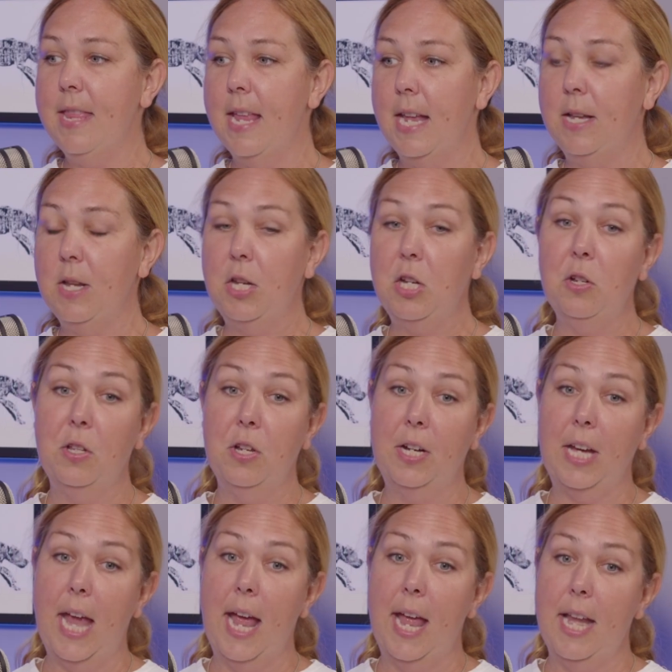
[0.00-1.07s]
then you
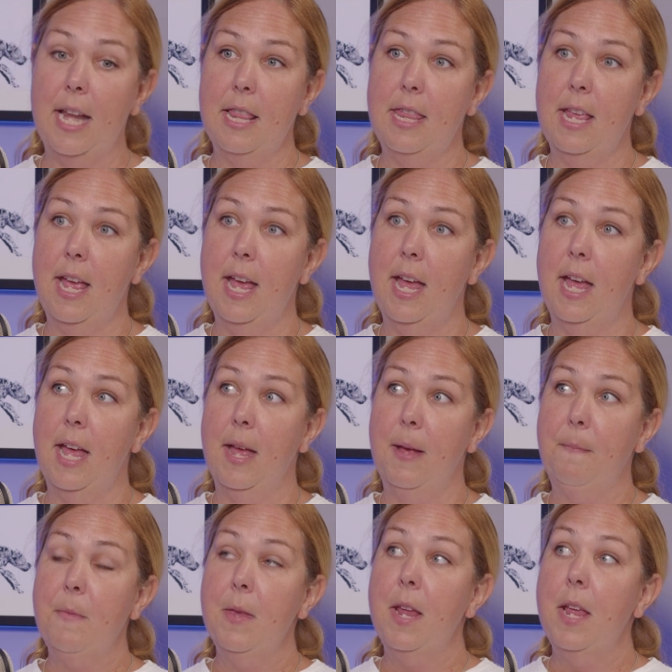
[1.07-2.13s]
look at the
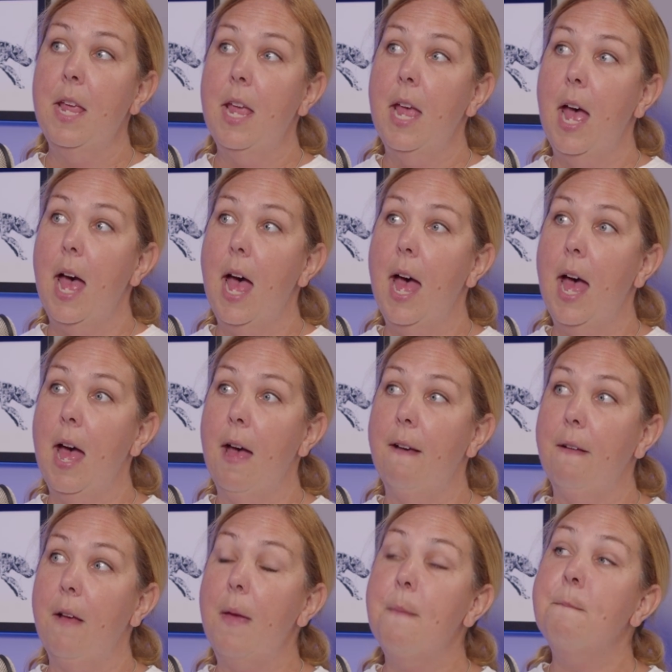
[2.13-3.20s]
uh,
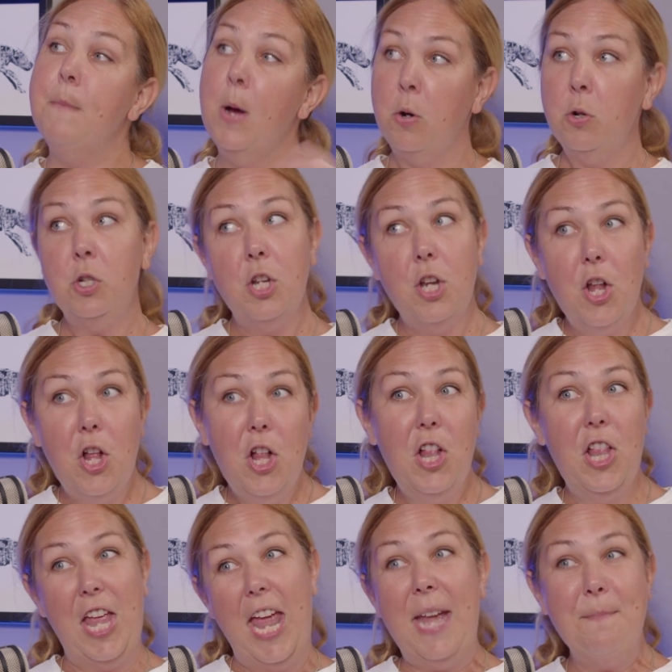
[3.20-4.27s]

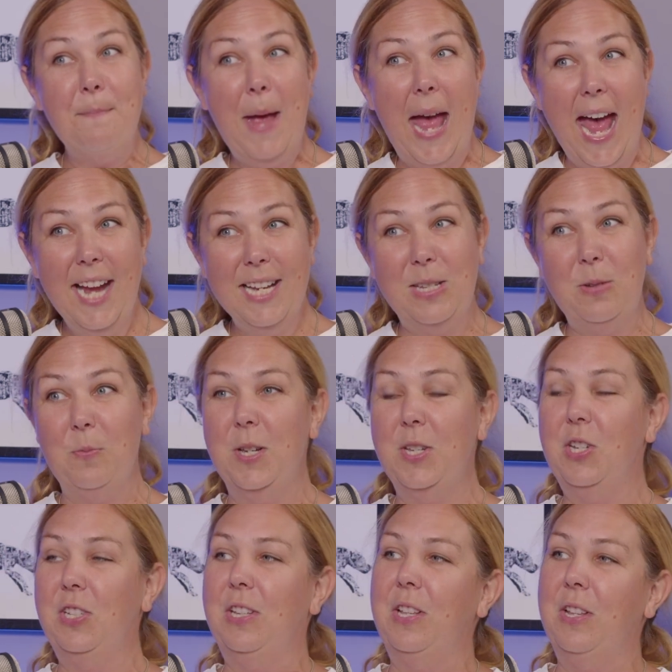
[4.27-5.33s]
emotional impact, which
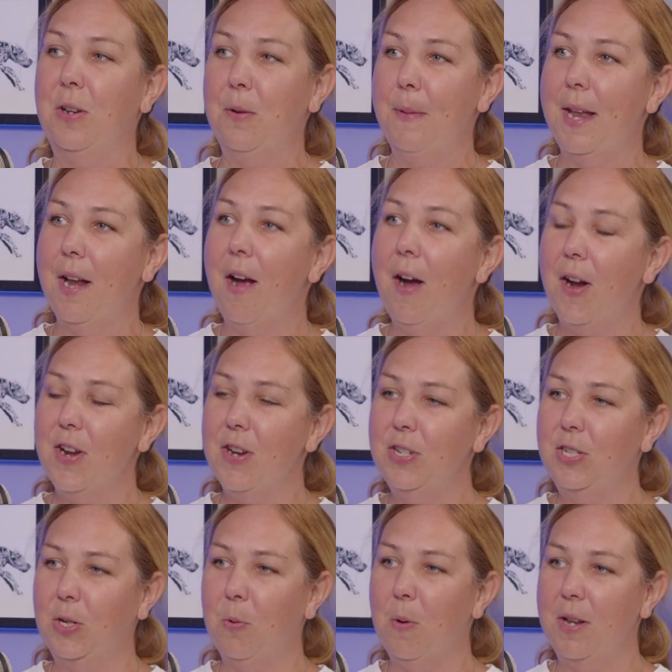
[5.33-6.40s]
is a little bit harder
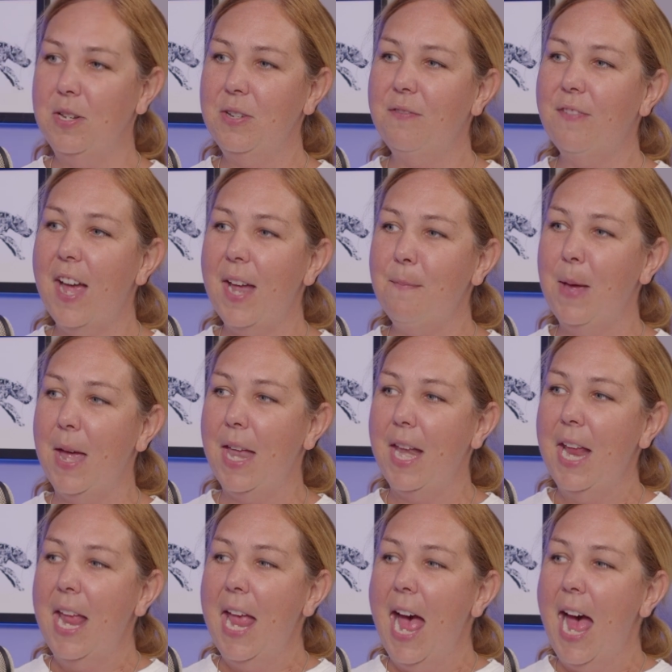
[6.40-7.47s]
to quantify. But
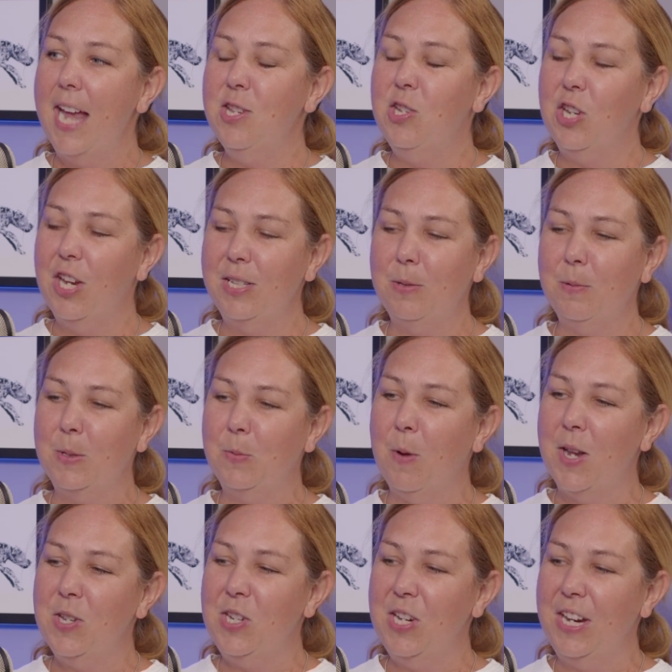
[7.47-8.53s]
I just was
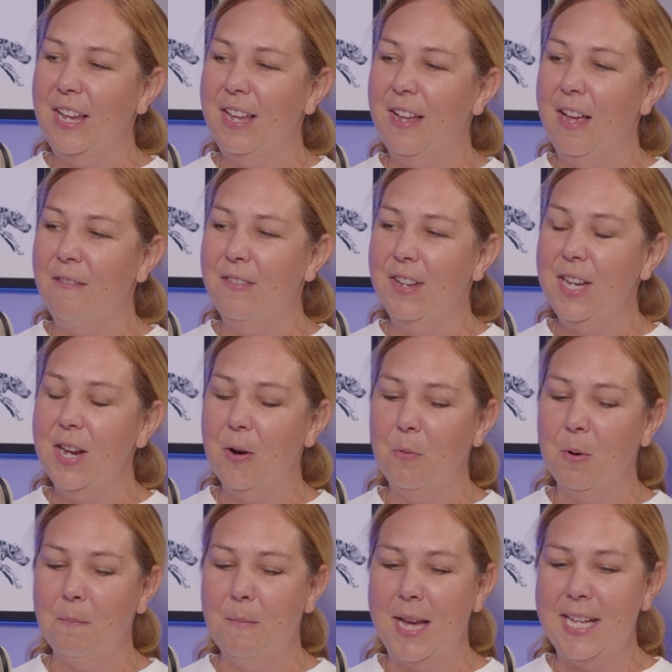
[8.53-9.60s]
watching a, a video
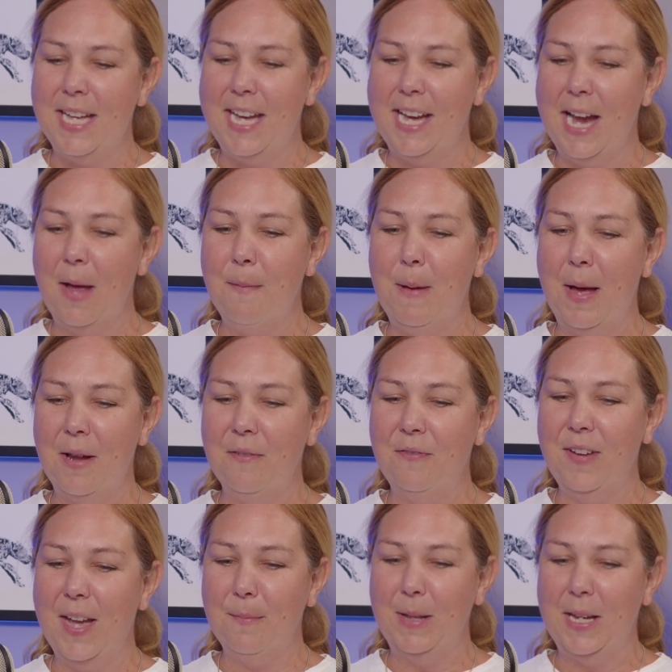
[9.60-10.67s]
we're making about a
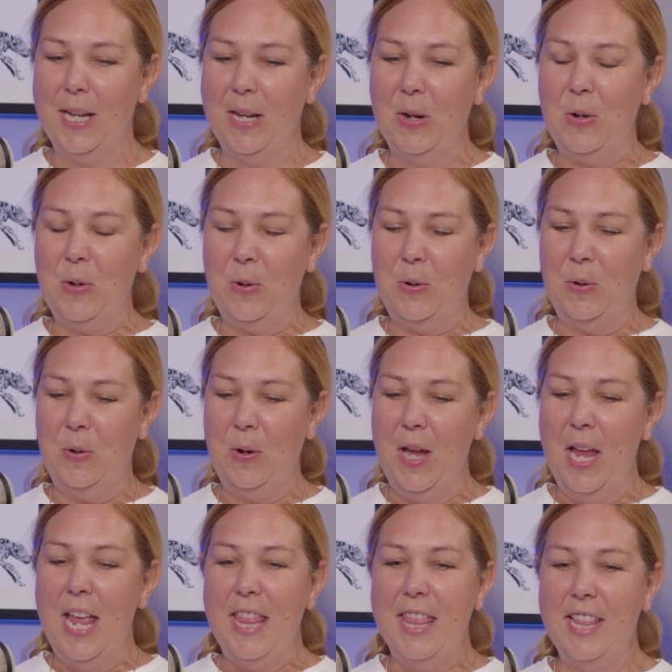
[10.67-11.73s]
family who
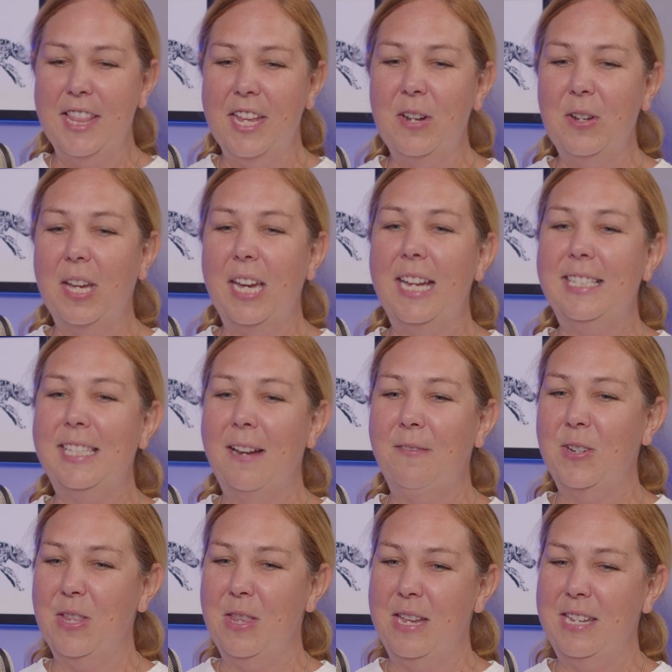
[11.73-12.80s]
the little kids
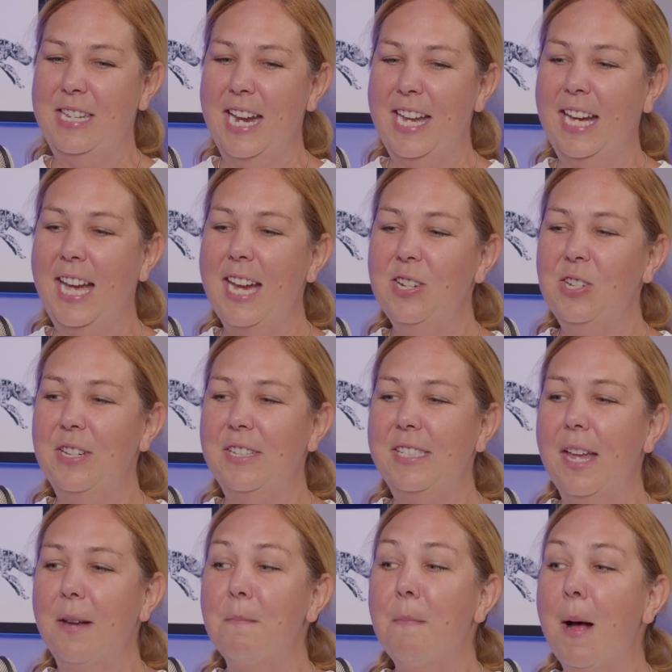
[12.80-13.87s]
after the dedication
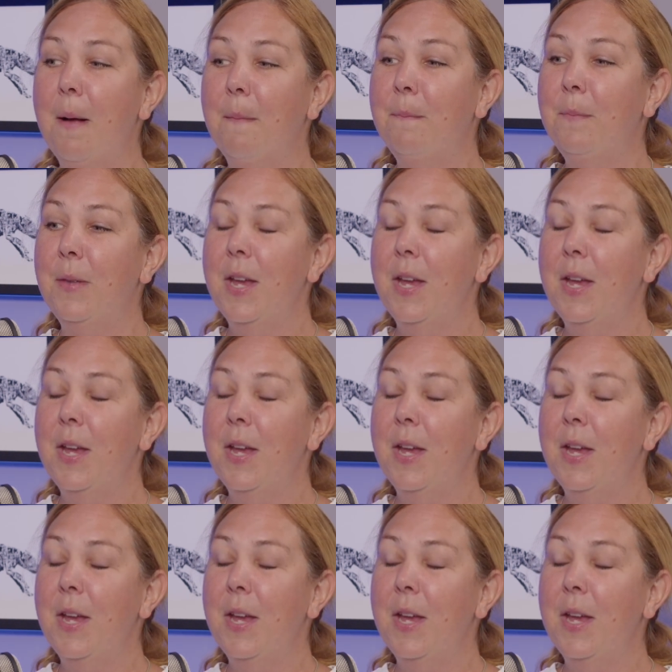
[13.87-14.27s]
said, Mom,